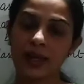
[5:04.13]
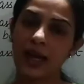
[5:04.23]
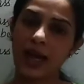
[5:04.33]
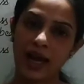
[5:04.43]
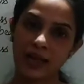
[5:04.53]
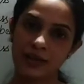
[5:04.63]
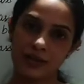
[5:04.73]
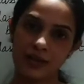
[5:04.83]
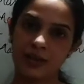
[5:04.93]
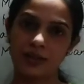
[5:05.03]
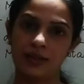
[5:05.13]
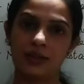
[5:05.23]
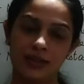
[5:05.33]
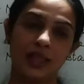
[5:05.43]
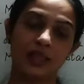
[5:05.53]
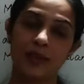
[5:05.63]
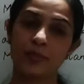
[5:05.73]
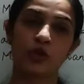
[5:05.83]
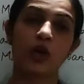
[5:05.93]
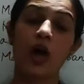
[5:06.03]
and take them
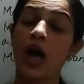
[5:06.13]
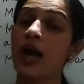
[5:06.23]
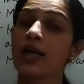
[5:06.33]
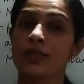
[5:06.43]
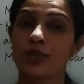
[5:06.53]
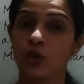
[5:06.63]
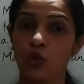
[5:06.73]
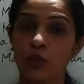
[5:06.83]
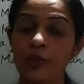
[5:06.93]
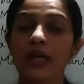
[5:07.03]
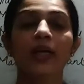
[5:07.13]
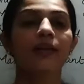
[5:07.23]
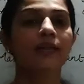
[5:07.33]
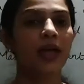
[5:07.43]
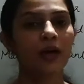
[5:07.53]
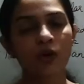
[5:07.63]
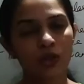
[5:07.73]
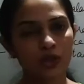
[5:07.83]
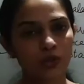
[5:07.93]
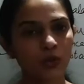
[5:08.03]
to your aunt's home, there
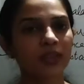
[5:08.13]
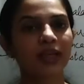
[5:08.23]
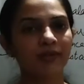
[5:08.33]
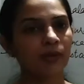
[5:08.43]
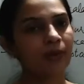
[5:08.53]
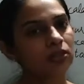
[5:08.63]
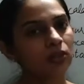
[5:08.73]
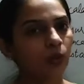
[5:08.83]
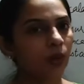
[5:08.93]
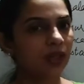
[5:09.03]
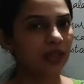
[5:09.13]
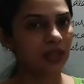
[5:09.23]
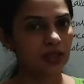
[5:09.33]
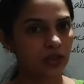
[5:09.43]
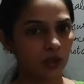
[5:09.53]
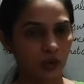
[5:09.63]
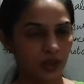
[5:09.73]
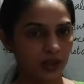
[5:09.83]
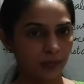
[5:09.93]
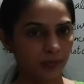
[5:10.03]
also they will measure 1 kg
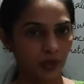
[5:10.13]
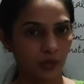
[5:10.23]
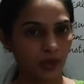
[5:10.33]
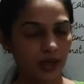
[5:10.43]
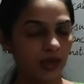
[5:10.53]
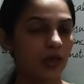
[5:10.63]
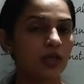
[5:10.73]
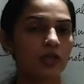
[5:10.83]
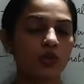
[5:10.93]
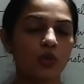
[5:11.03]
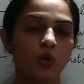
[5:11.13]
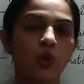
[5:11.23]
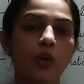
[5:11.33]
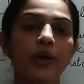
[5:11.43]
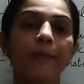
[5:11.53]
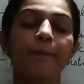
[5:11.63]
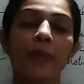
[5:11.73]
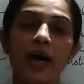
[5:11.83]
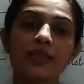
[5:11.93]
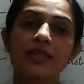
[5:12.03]
only. Okay, so
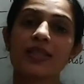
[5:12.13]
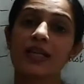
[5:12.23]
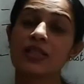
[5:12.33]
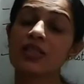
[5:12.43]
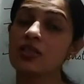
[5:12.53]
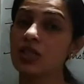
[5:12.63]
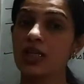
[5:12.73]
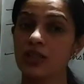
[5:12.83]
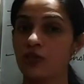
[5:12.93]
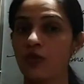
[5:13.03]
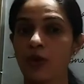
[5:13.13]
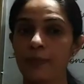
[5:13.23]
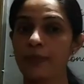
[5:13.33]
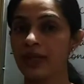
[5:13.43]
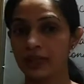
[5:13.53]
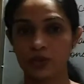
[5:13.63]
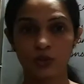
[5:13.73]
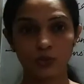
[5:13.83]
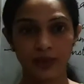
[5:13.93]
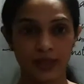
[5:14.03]
mass doesn't change from place to
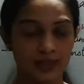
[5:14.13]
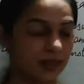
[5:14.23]
place.